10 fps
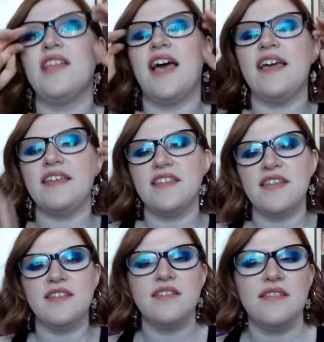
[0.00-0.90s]
Like
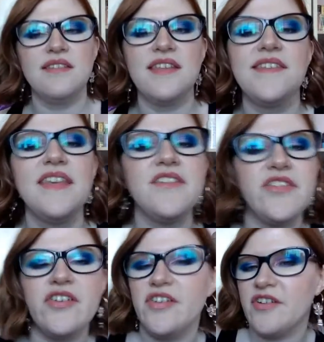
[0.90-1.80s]
the
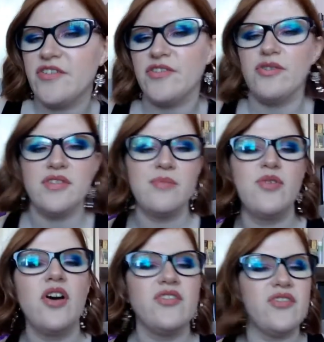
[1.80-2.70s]
sisters or the
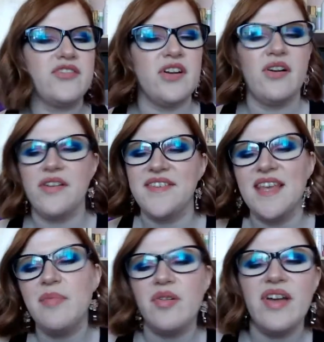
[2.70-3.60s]
brothers that are
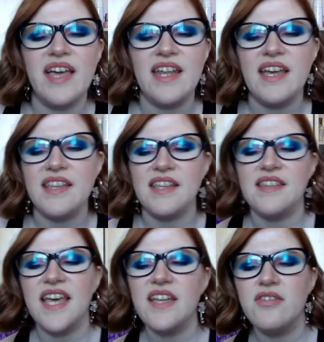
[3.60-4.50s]
separated,
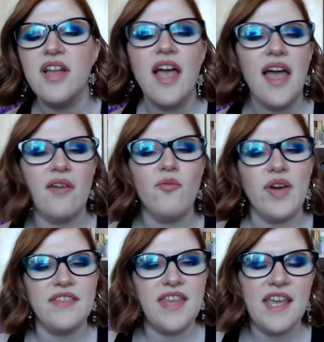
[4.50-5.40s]
and they don't, and
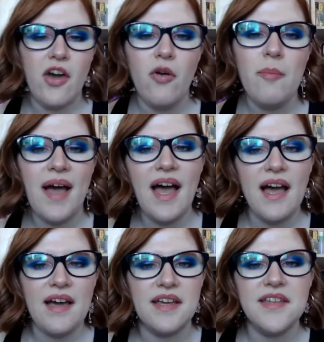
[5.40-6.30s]
when they come
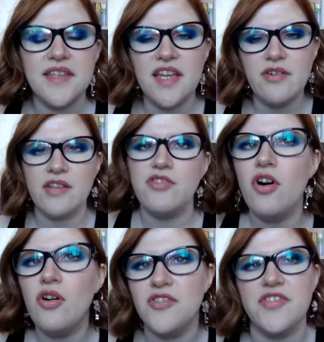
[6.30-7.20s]
back and they're
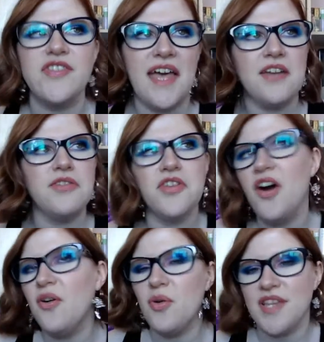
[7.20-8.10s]
adults, they don't
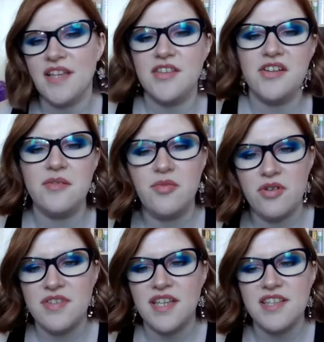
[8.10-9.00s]
know that
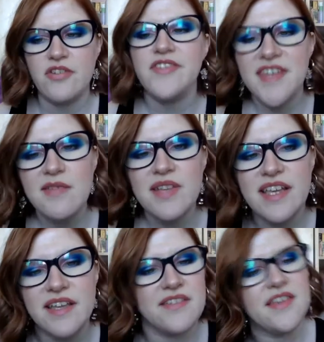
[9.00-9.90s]
they're
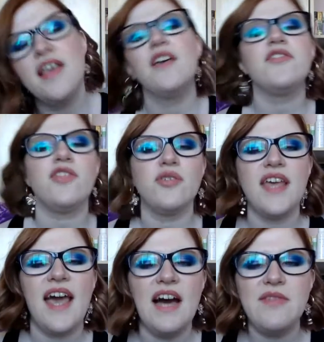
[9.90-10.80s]
siblings, so
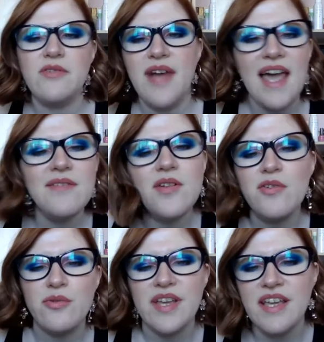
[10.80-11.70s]
they have a
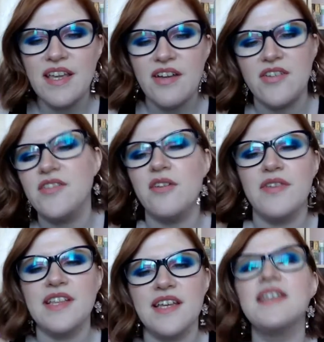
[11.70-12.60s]
rivalry or
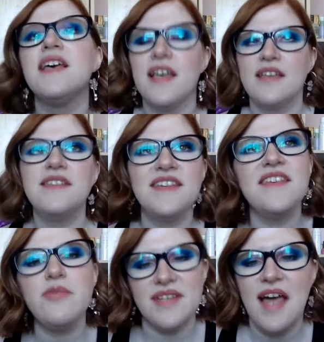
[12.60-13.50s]
something. And this
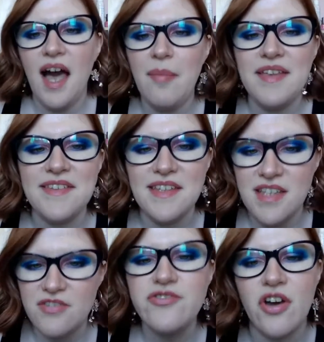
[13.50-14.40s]
is what happens in
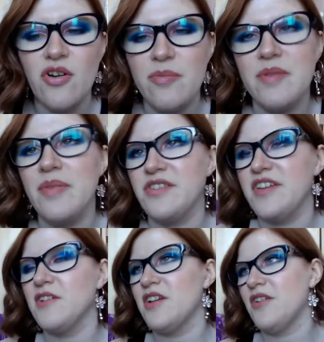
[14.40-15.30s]
this show in
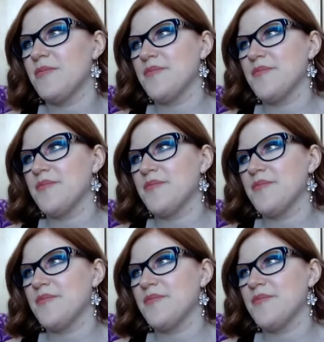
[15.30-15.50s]
particular.